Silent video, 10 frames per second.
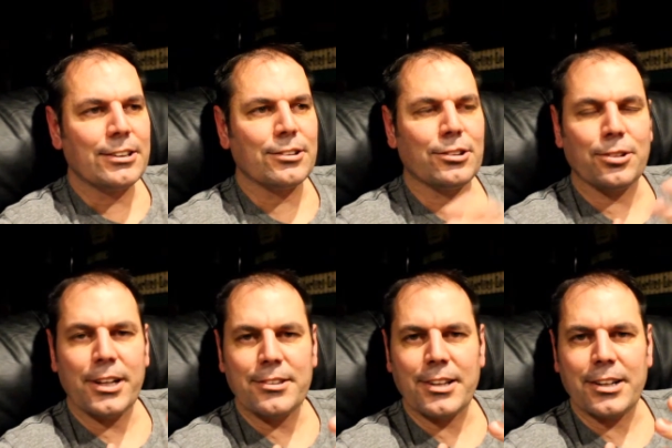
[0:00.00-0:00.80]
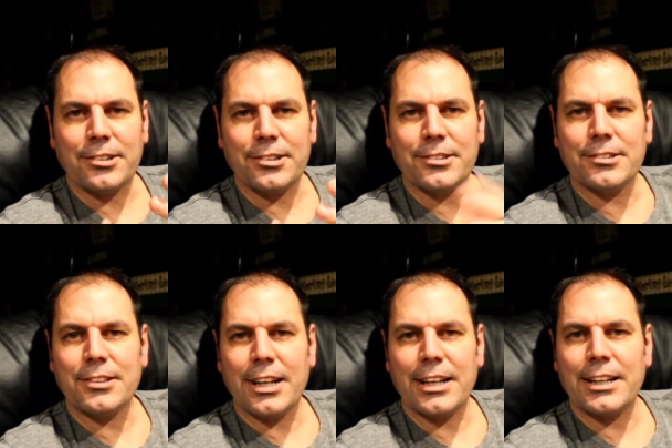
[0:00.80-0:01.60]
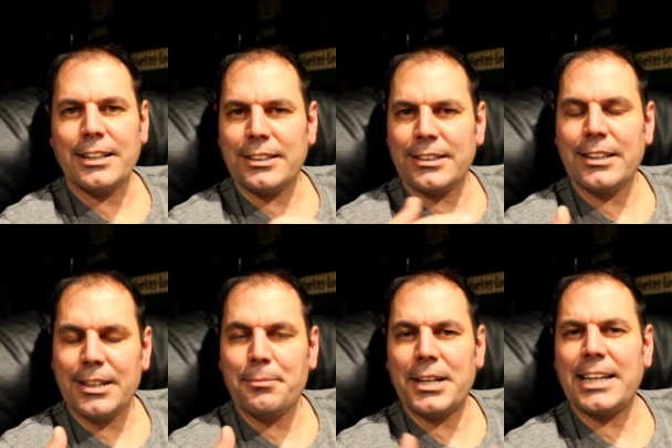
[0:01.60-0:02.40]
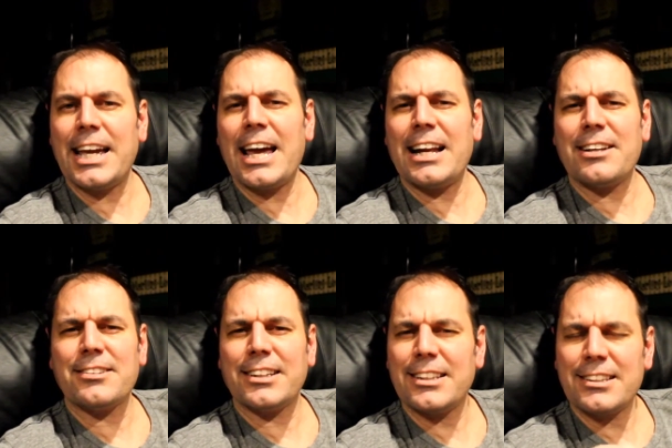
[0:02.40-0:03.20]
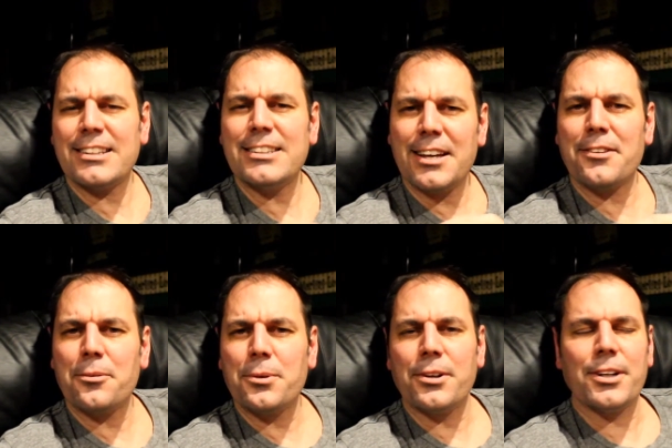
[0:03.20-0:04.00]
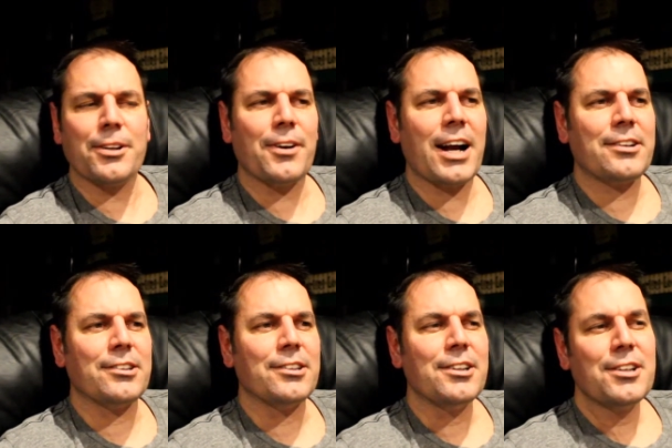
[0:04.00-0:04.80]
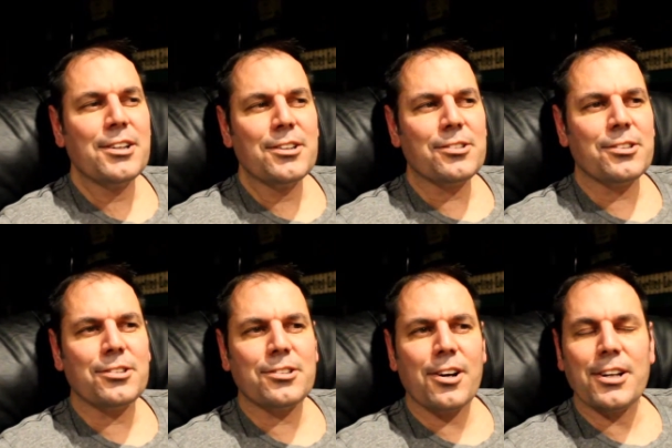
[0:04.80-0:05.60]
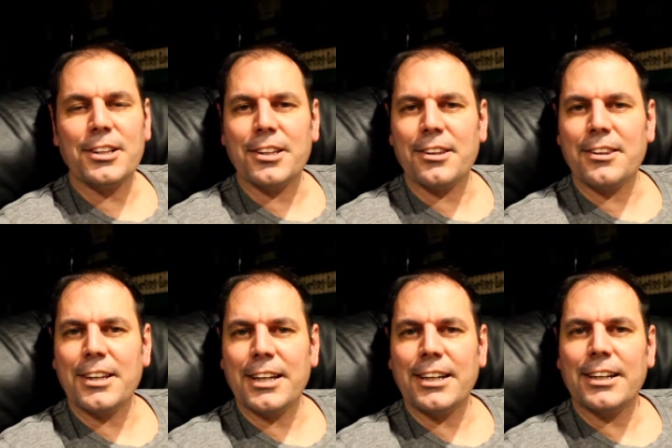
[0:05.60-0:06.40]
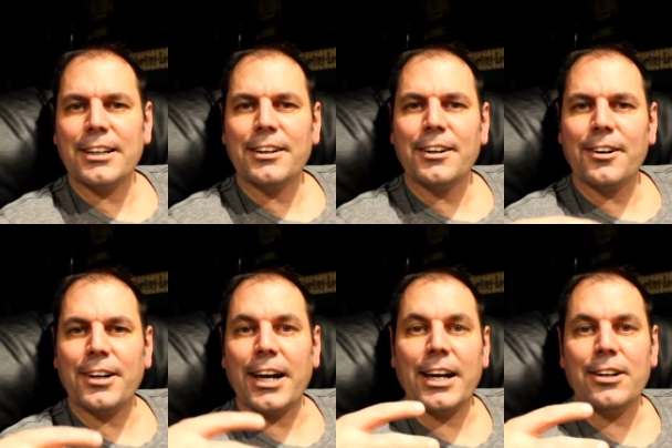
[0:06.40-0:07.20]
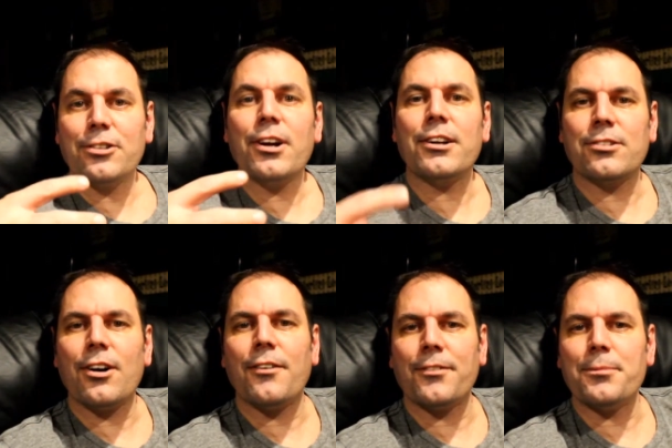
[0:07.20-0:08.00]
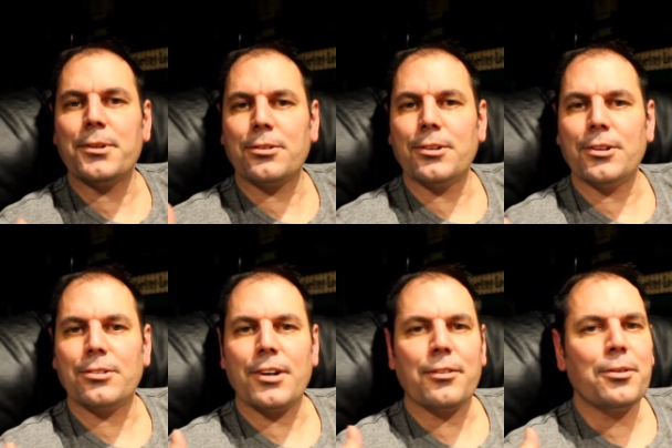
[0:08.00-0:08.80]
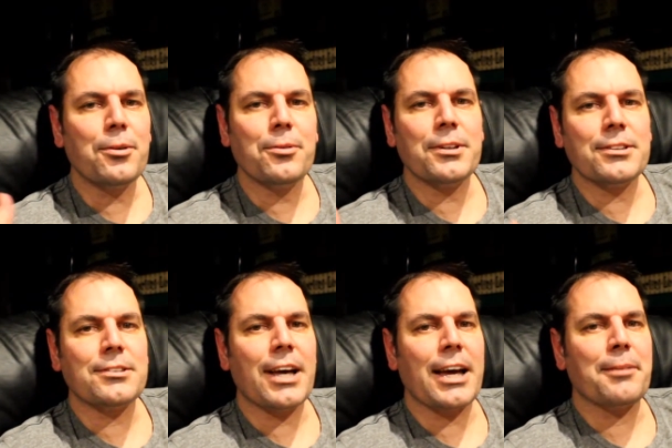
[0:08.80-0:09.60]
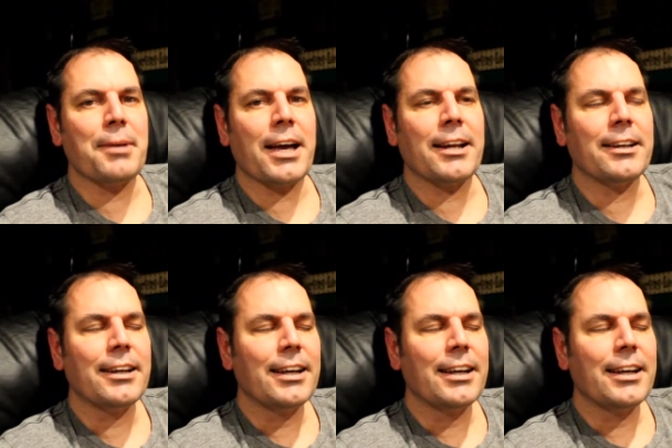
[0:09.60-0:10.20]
there's a train station, and and it hit me again. I was like, that's another weird interaction. So you're starting to think, okay, and you're trying to solve the mystery yourself. Who is Hangman,